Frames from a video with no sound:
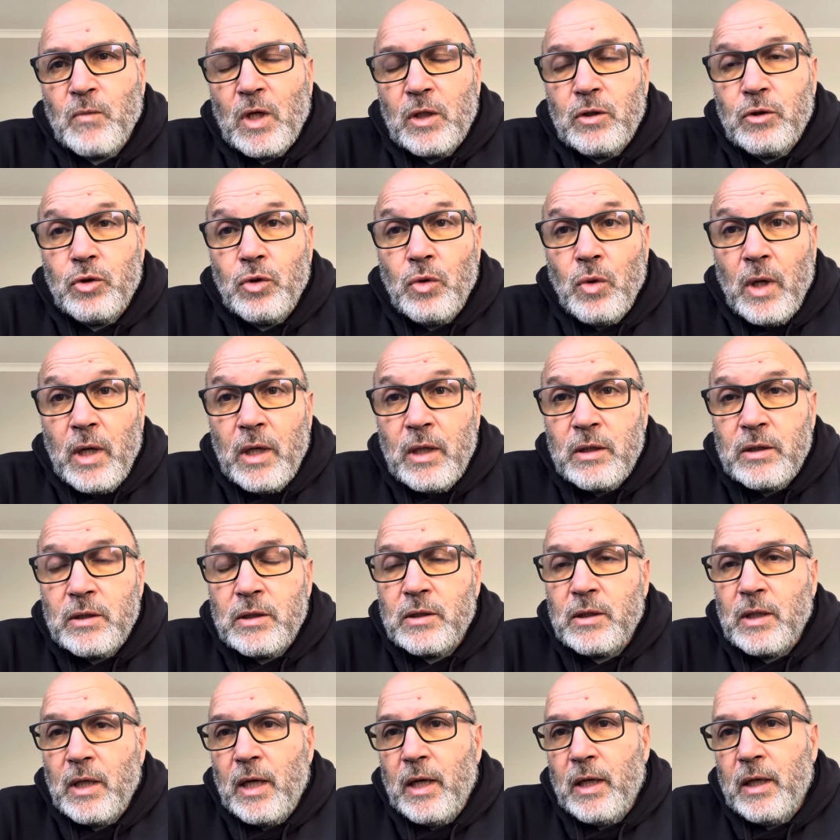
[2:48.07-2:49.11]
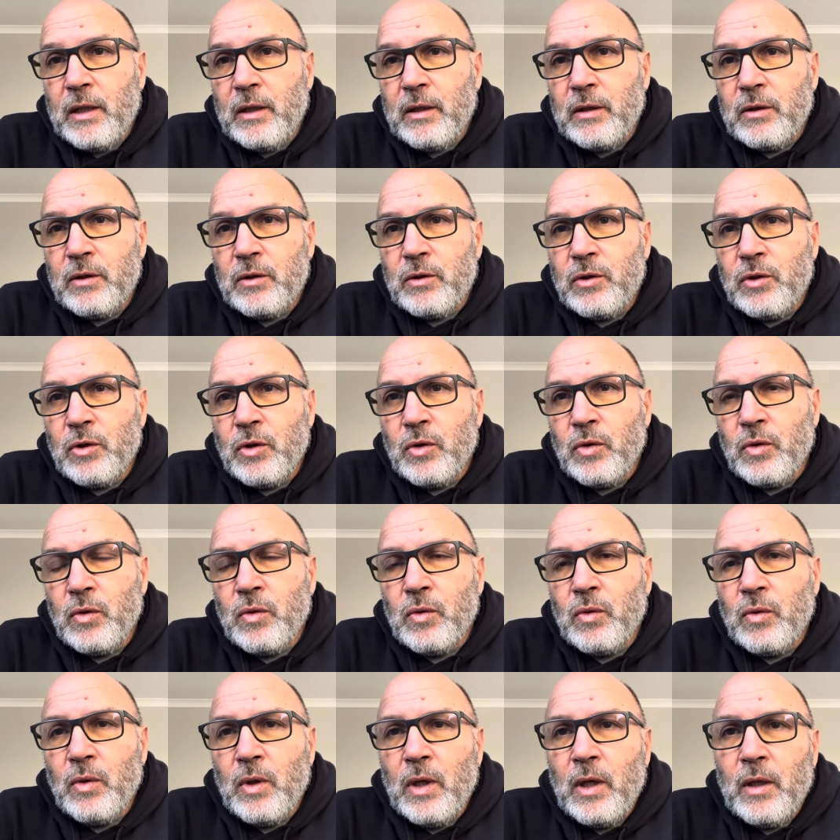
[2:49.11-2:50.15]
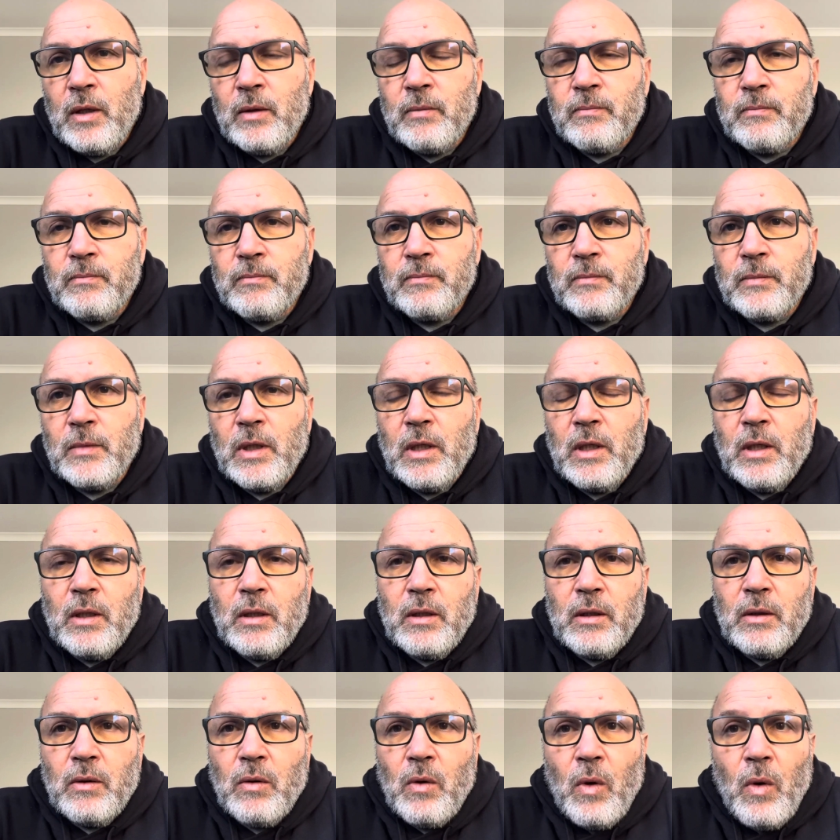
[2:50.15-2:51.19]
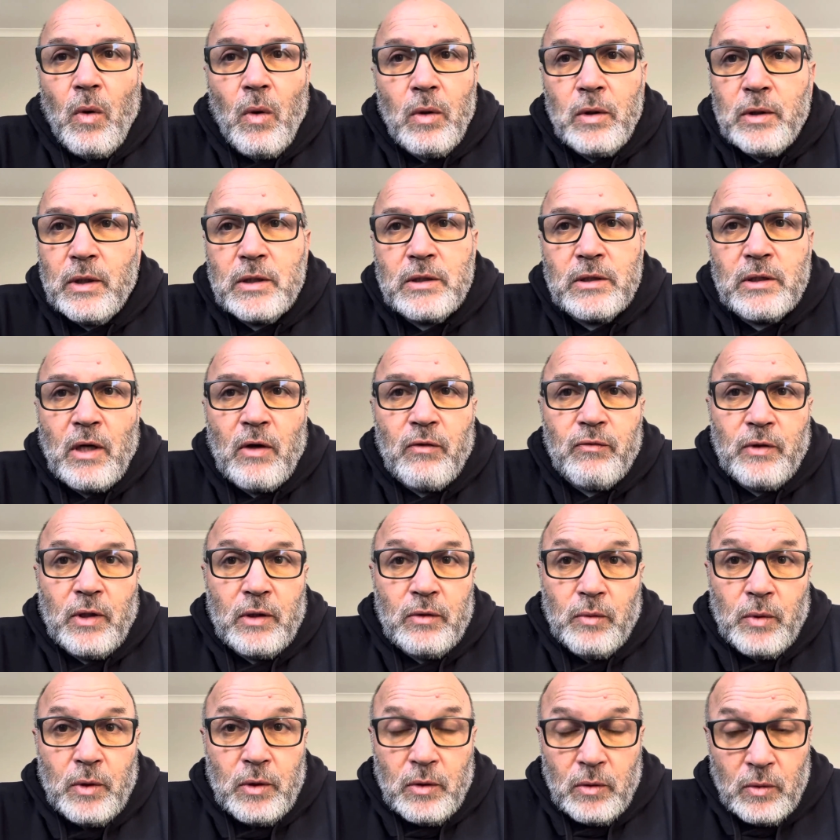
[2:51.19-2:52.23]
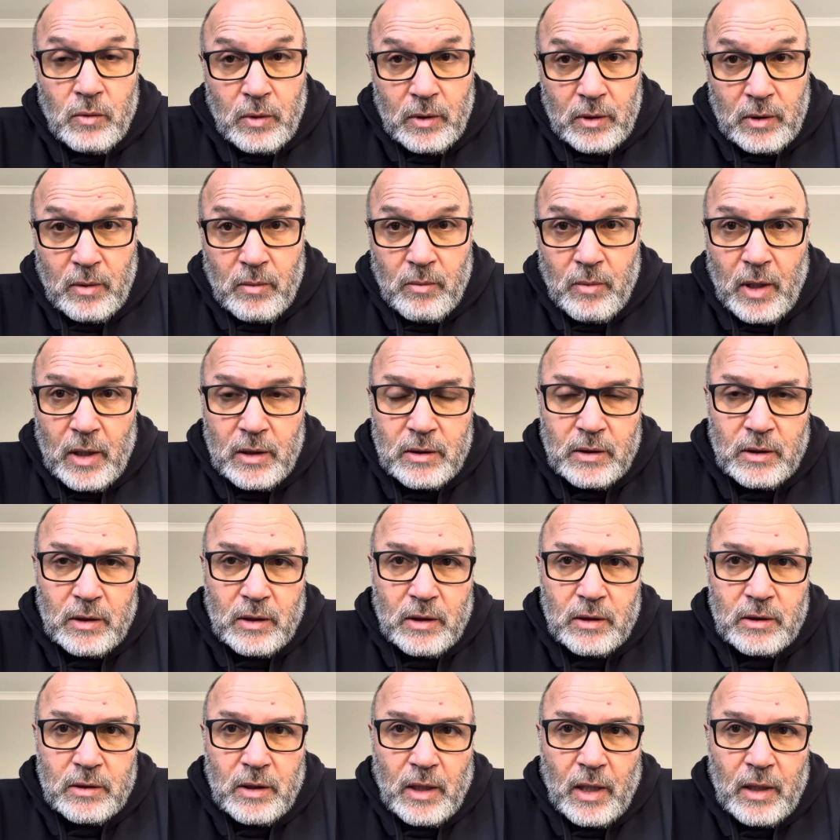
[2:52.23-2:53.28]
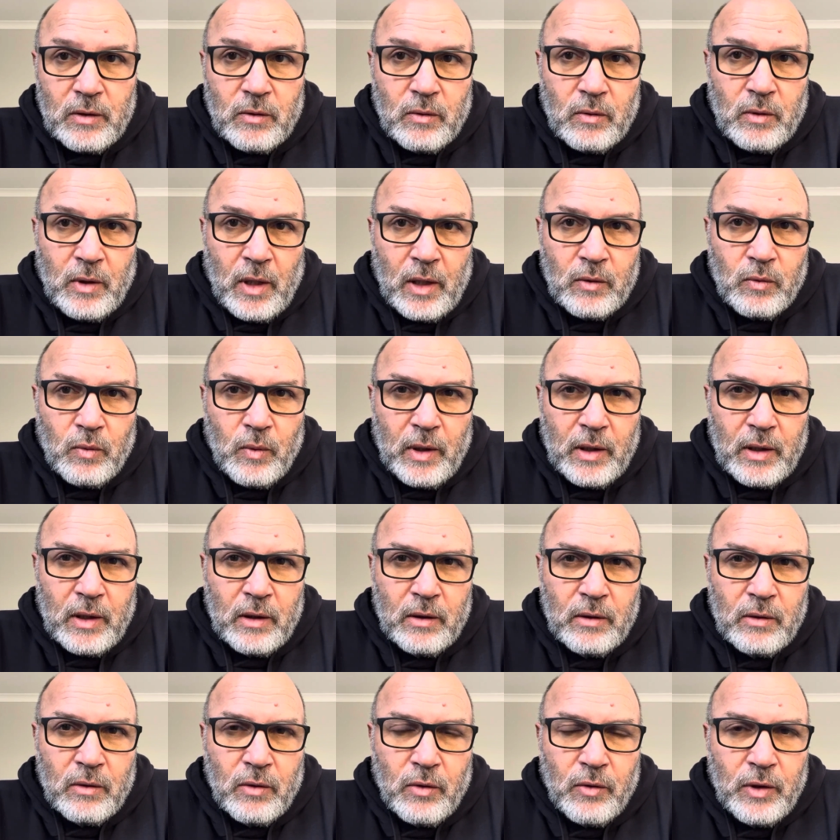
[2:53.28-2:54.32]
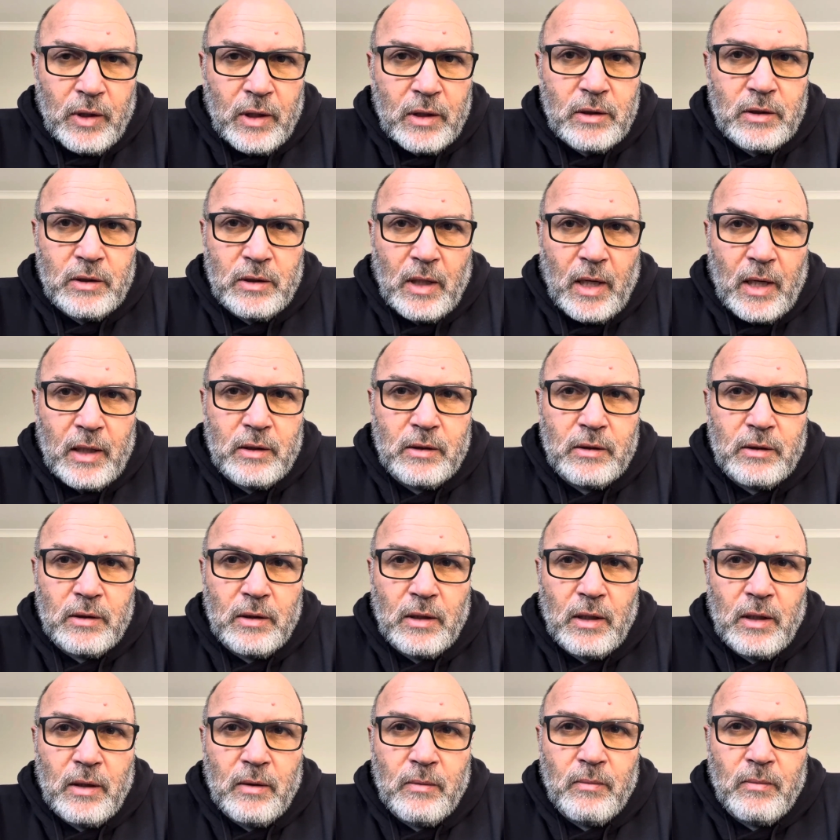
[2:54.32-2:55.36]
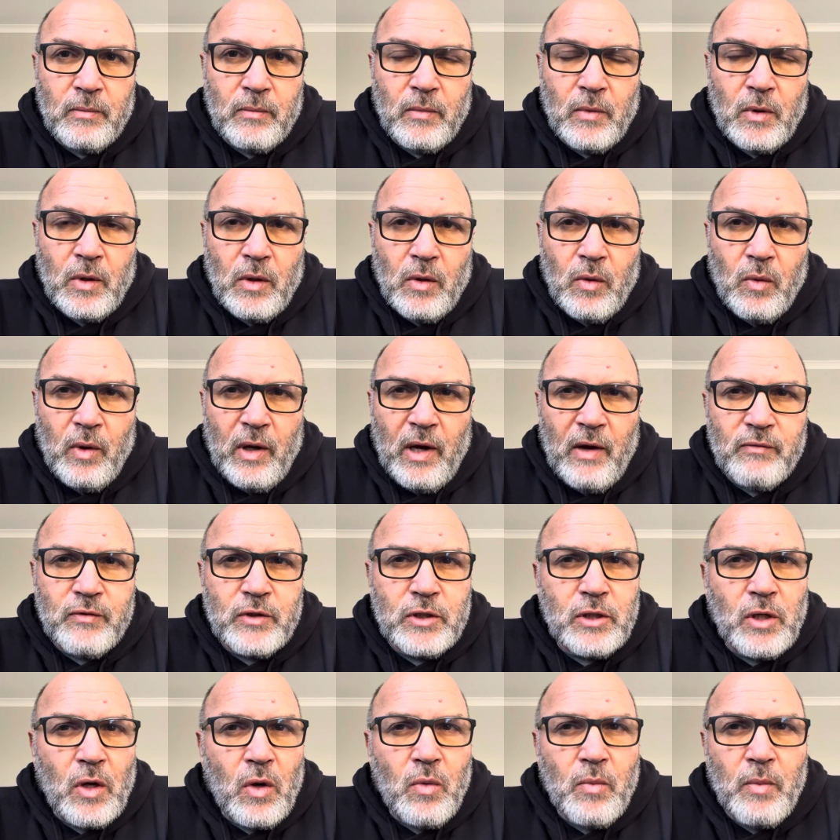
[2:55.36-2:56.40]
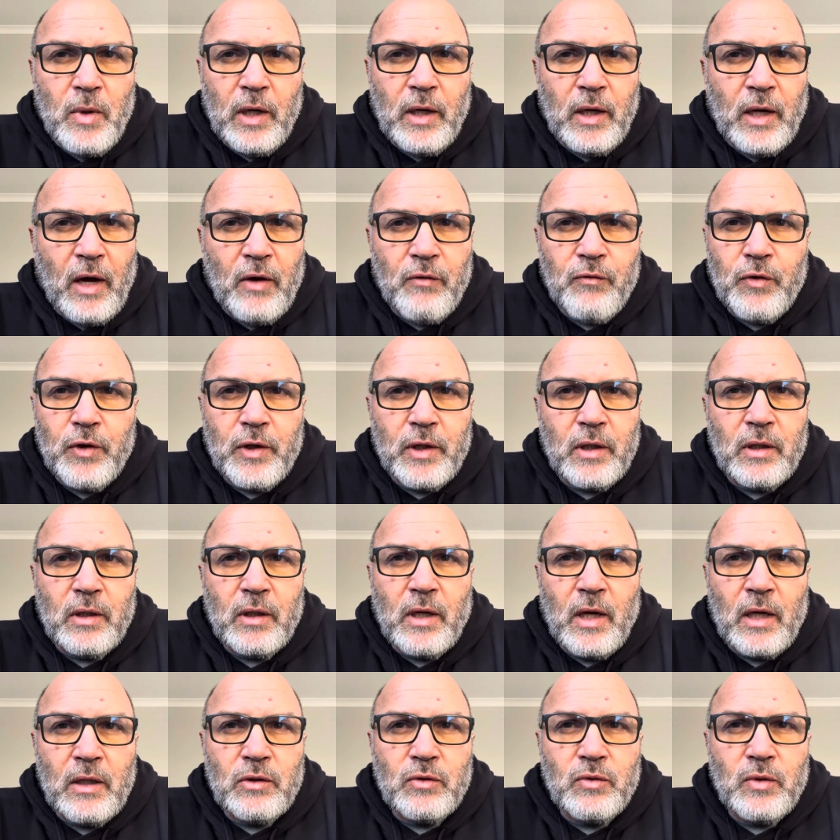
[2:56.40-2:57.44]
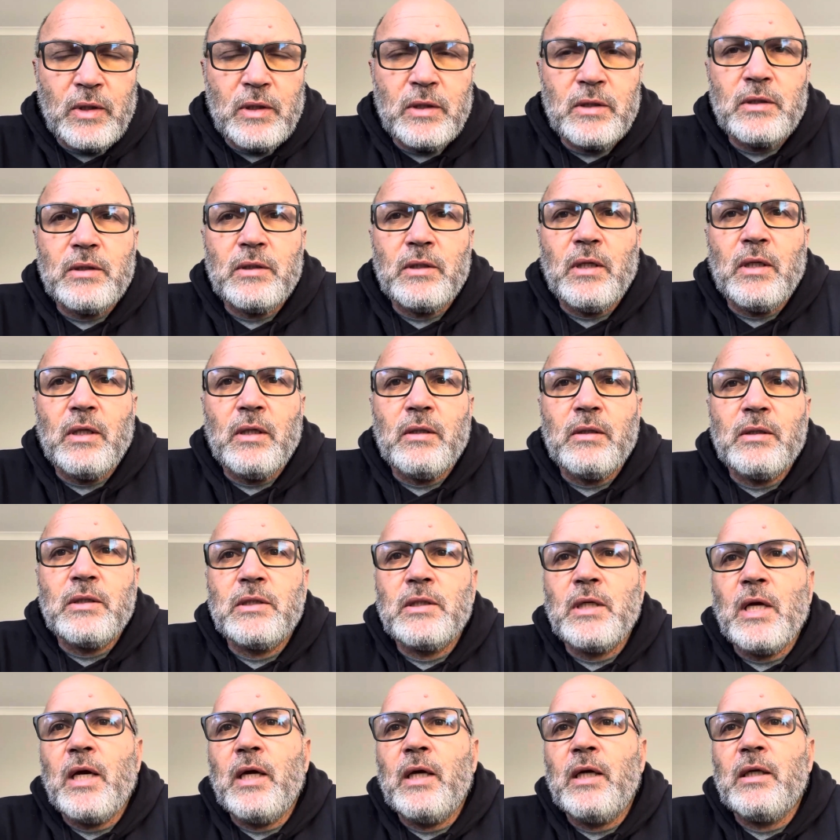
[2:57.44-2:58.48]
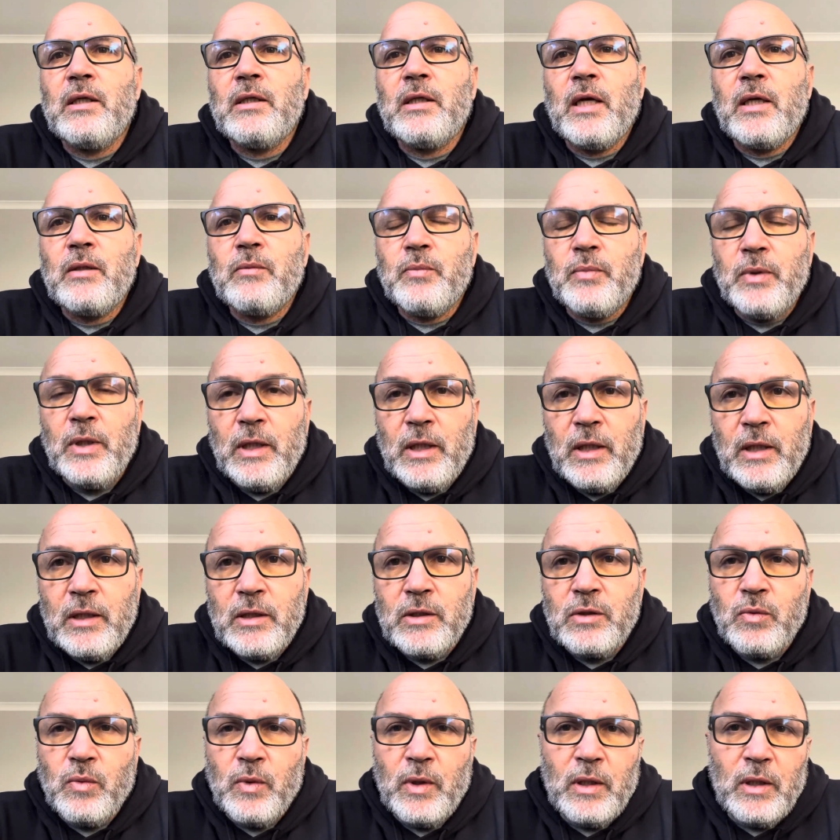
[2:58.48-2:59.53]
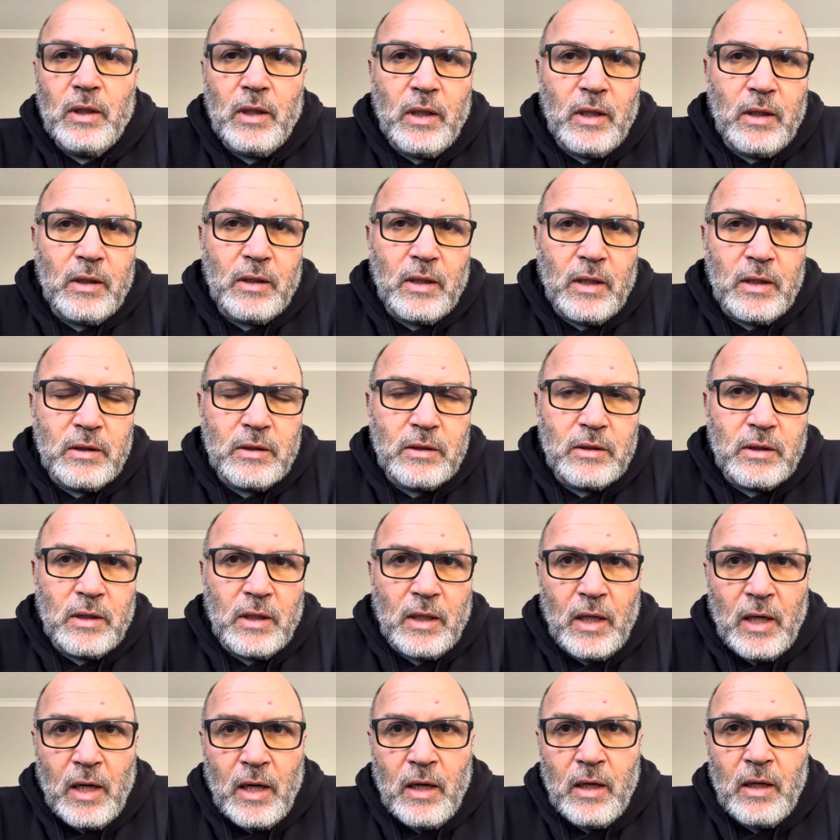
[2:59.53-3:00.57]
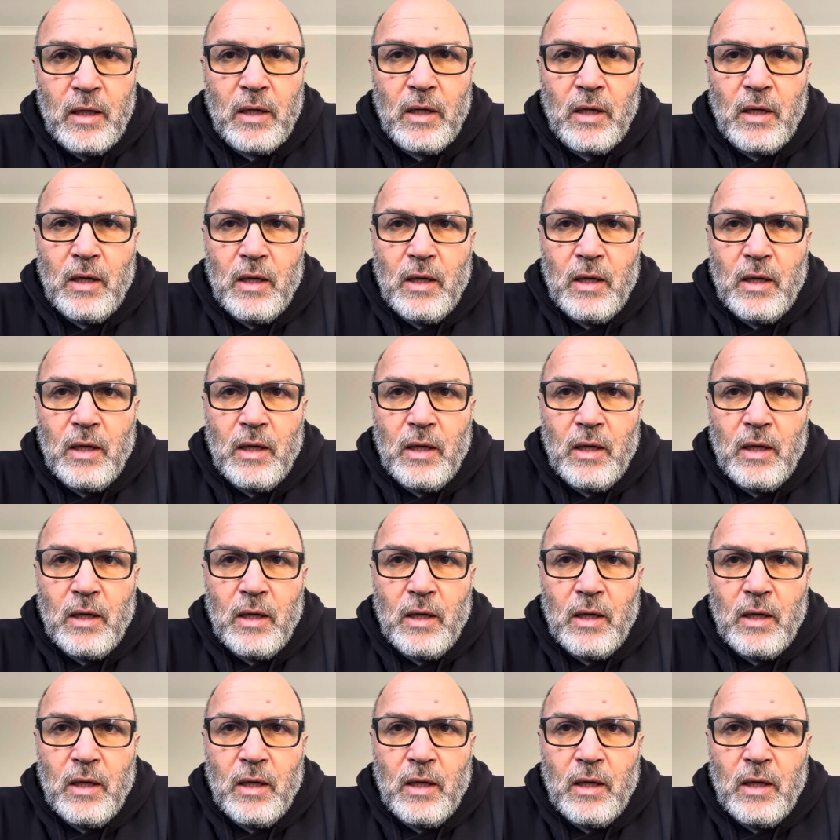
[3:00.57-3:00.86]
tours and through all the stuff that we do with ambassadors, that we can reach that. We have so many African countries saying that, please, we need this year,